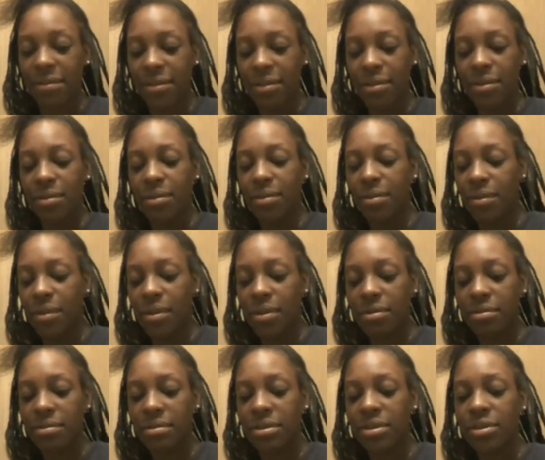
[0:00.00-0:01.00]
If
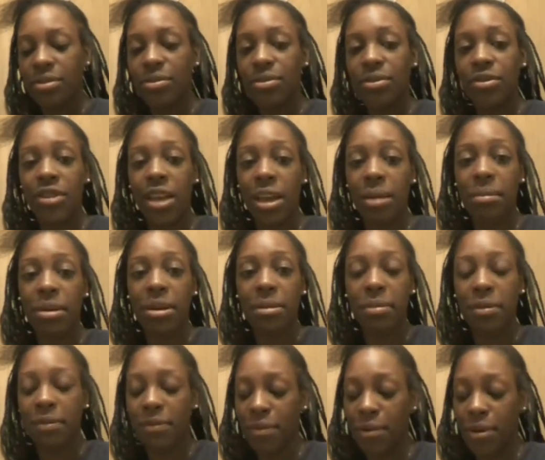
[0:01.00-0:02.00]
you've used shea
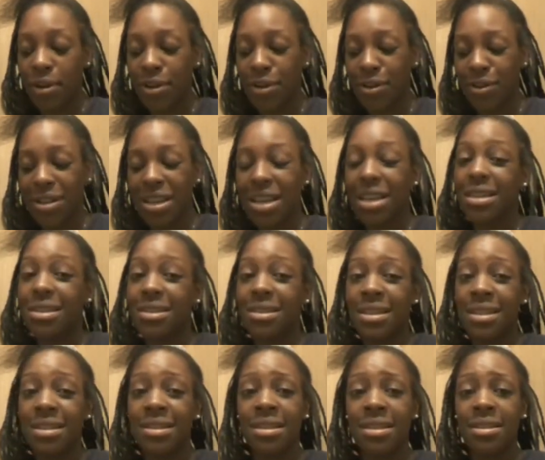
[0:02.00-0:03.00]
butter before, you know the
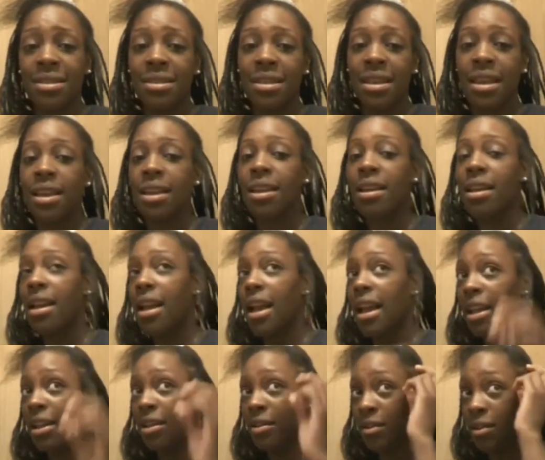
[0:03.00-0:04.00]
consistency
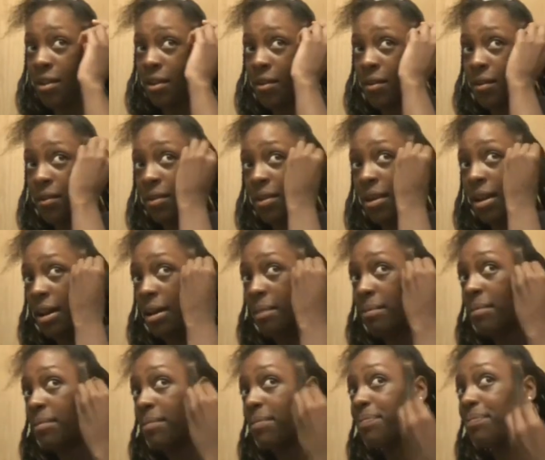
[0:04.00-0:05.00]
and you know
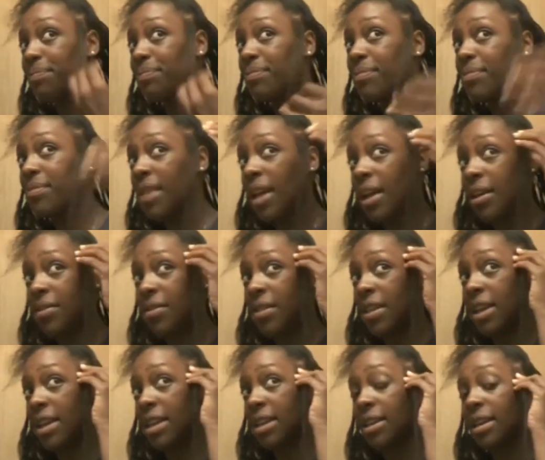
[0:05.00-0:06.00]
how
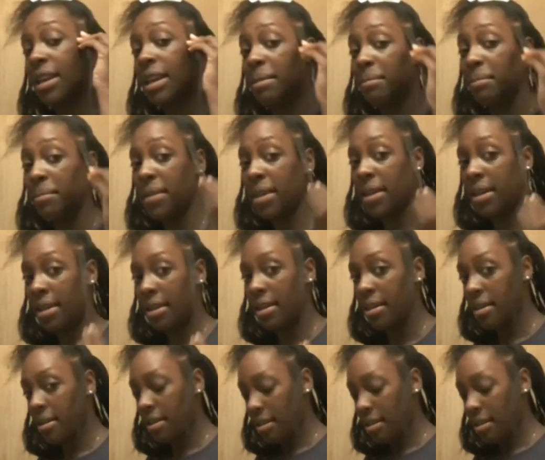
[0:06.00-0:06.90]
thick it can be.